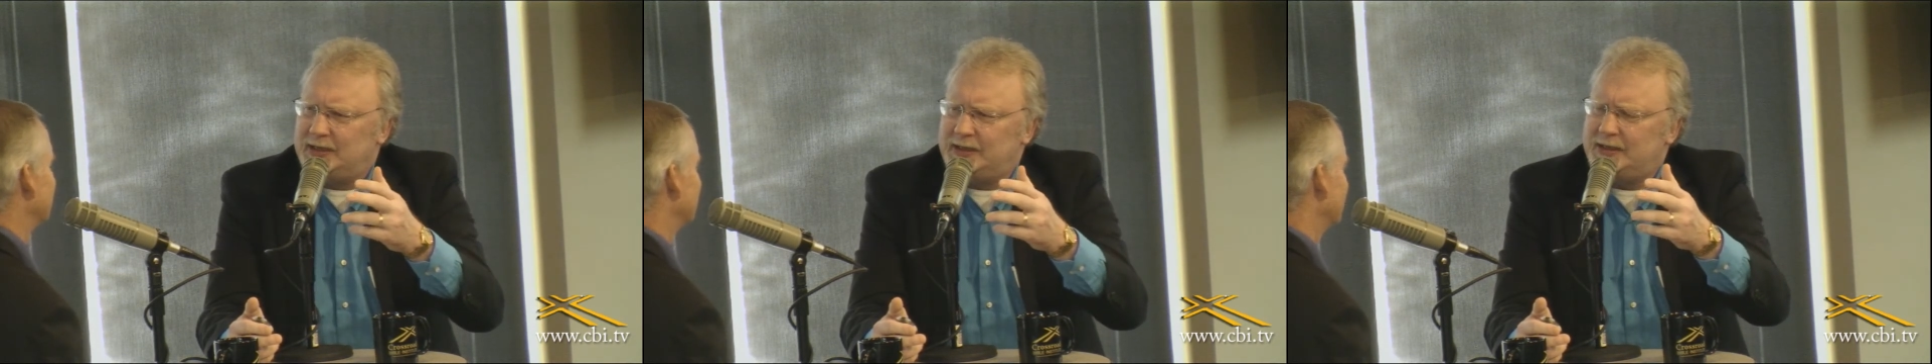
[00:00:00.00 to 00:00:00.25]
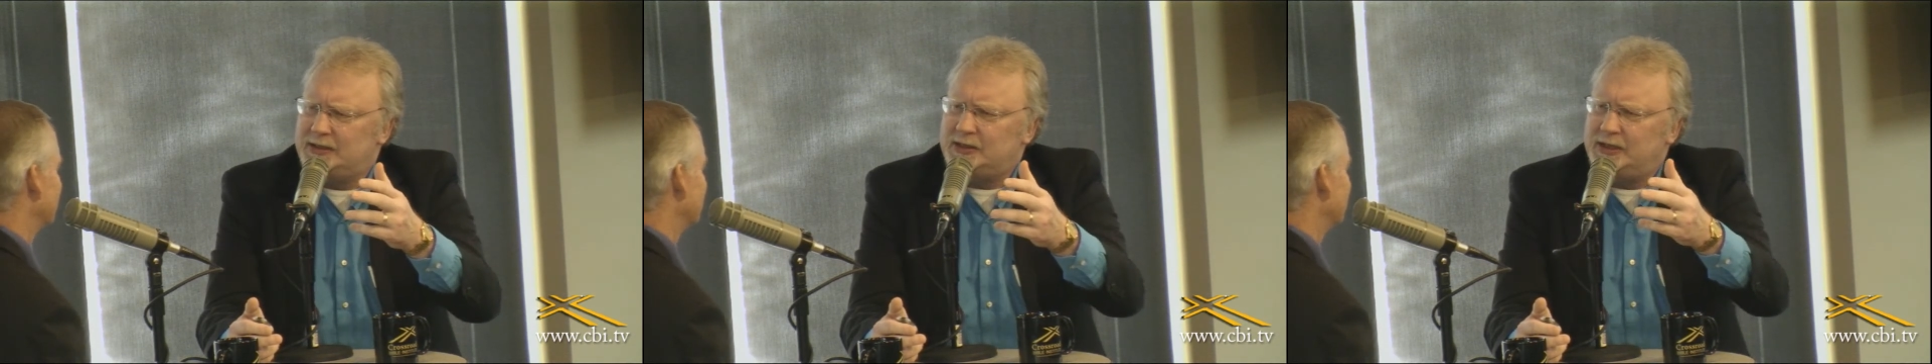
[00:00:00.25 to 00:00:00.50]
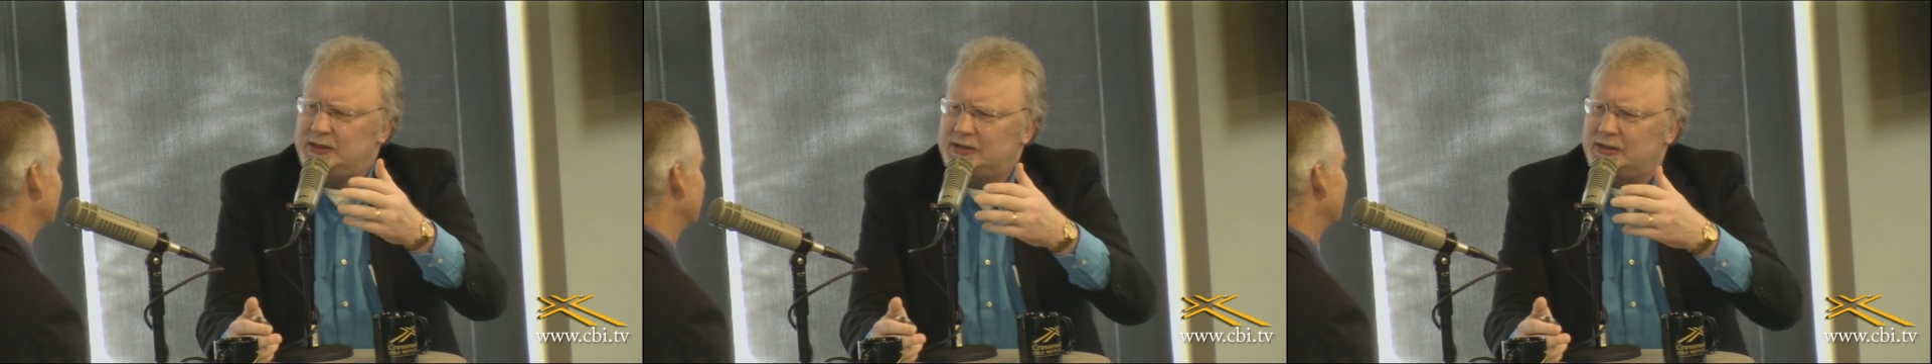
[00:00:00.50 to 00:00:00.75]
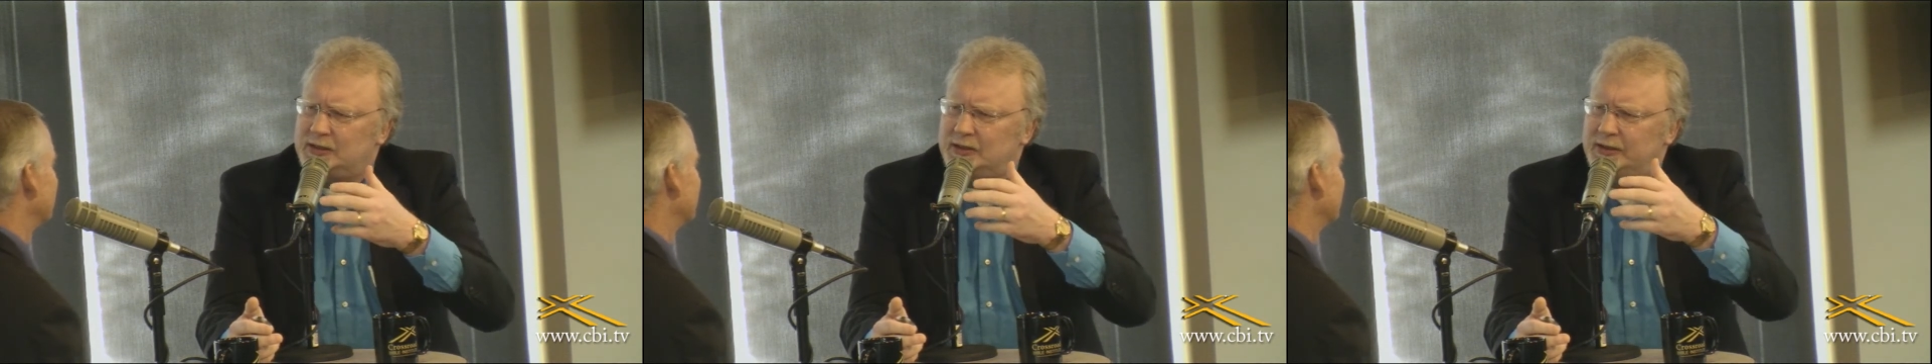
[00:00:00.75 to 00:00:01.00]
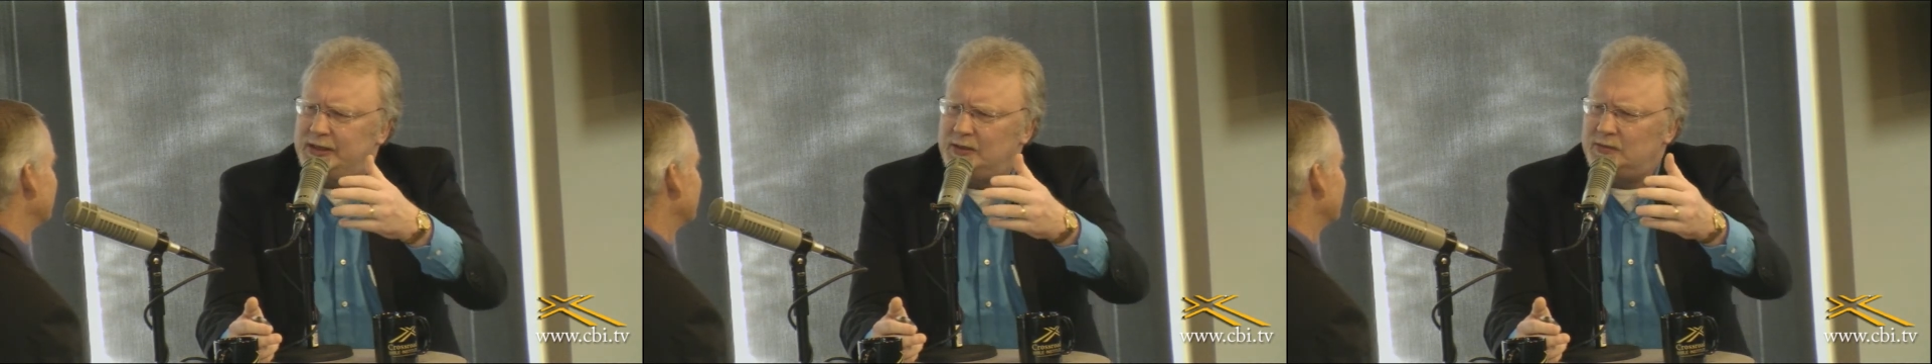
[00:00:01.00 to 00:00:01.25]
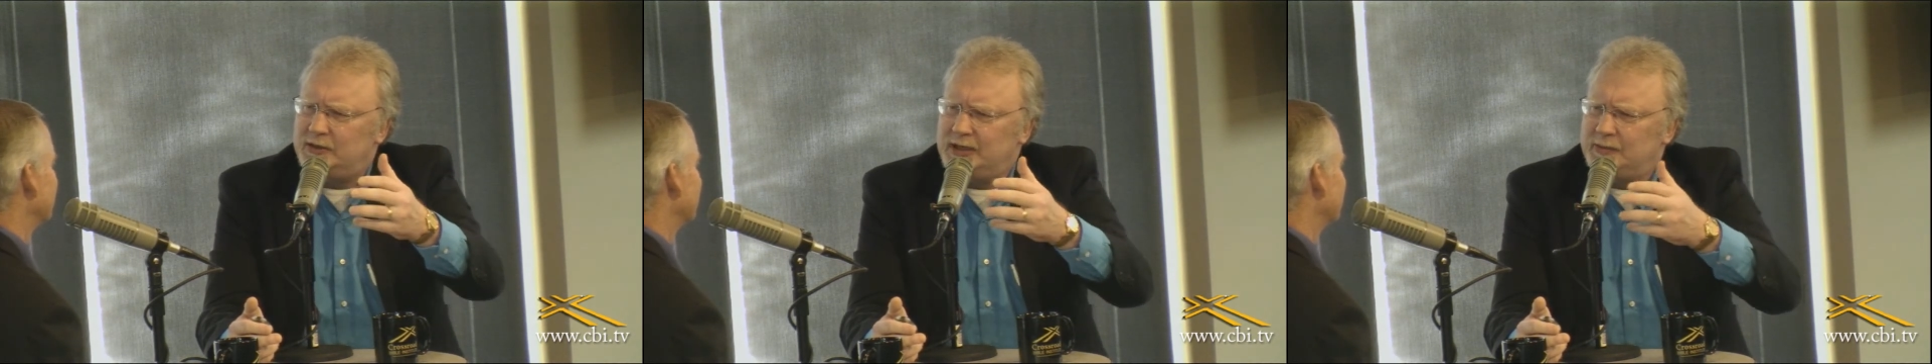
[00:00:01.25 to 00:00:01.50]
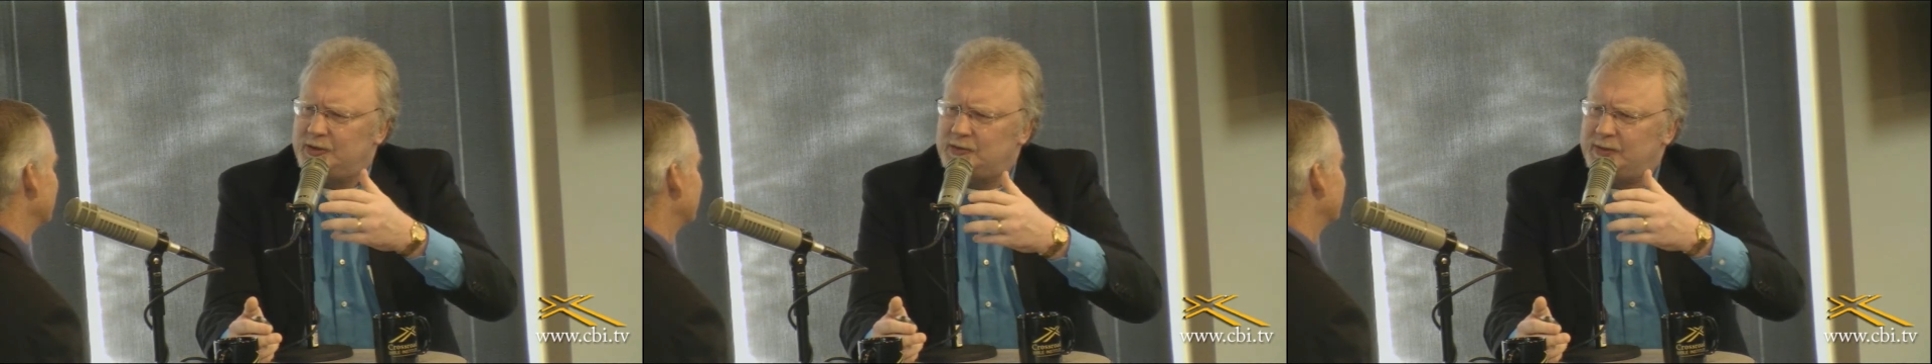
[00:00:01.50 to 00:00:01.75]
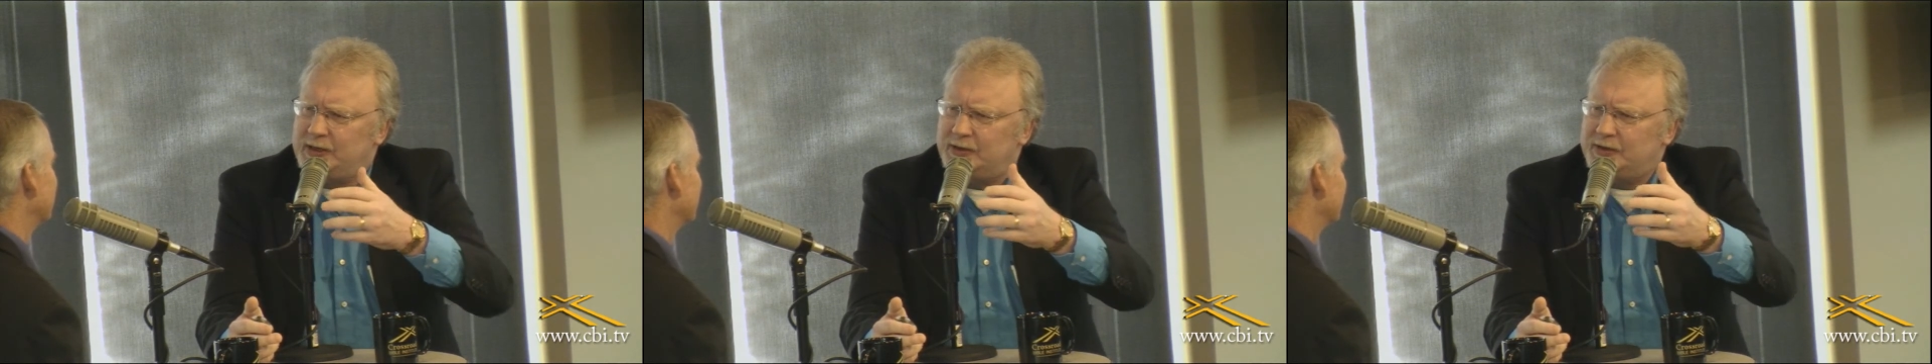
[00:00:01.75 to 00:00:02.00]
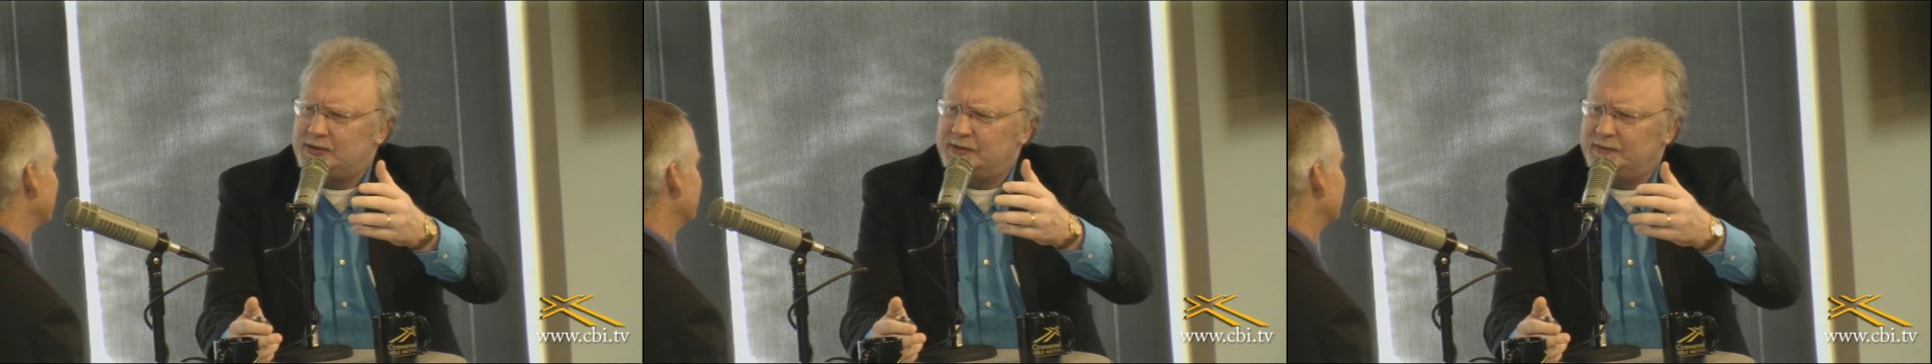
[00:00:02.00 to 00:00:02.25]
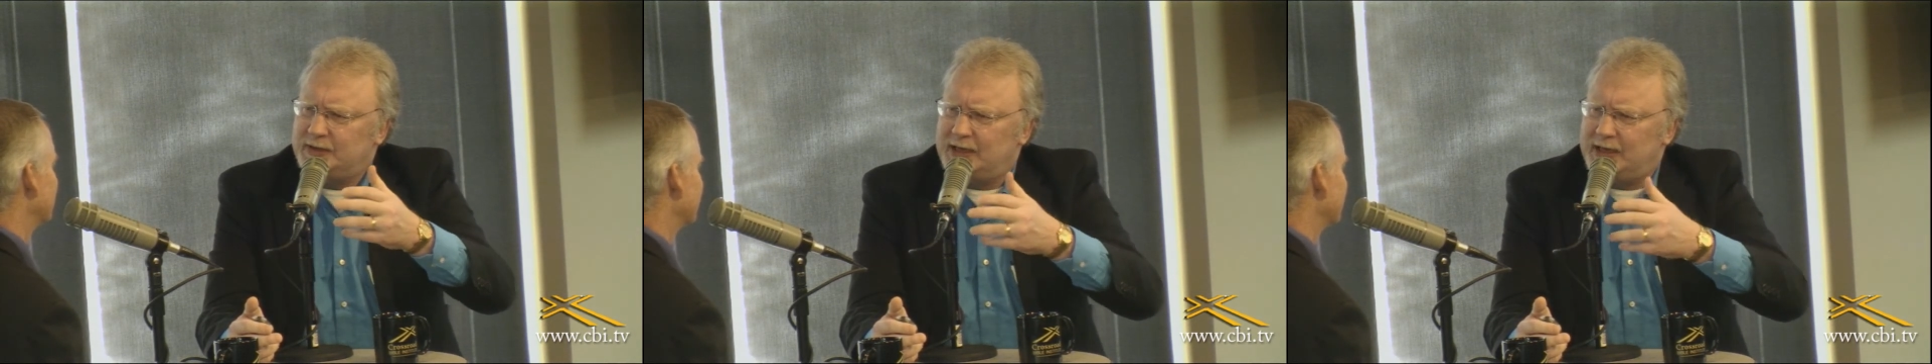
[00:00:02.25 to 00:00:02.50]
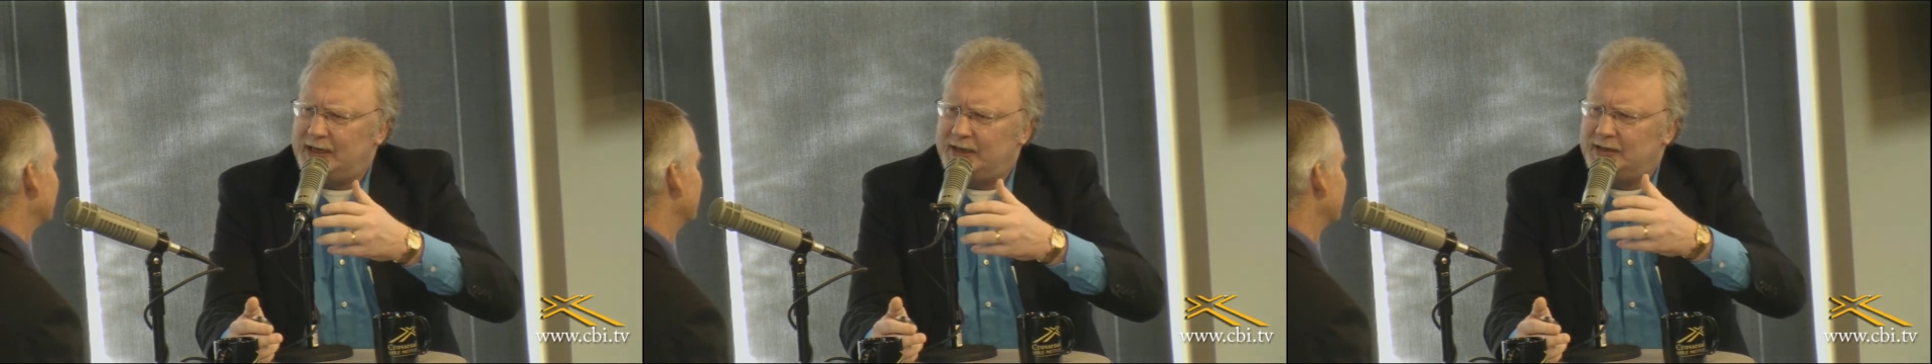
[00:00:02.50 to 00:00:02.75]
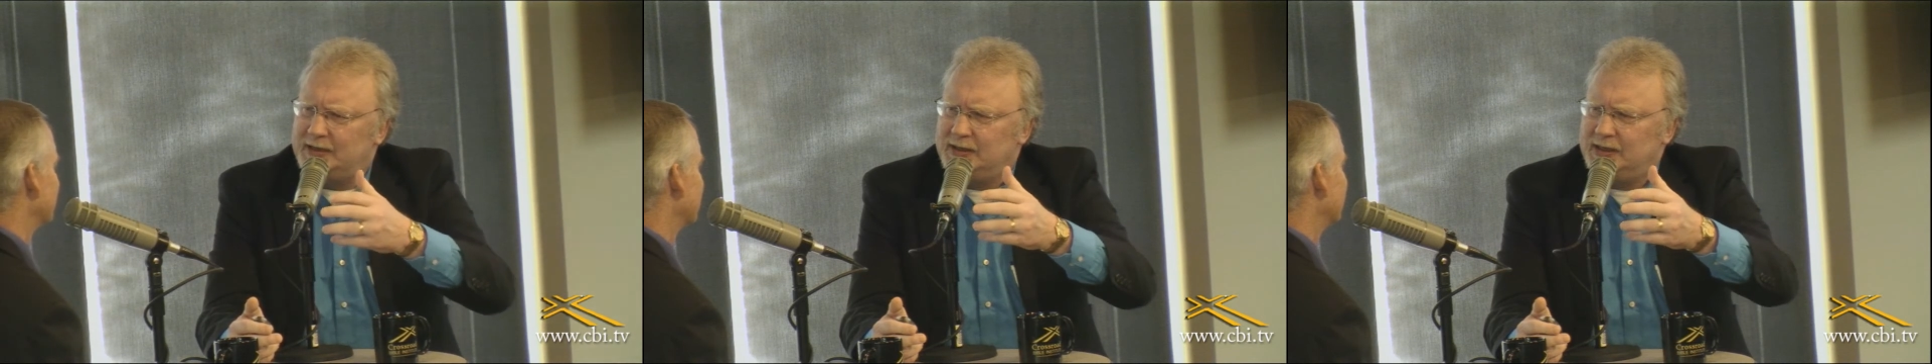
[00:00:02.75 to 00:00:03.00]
They're equal image bearers of God.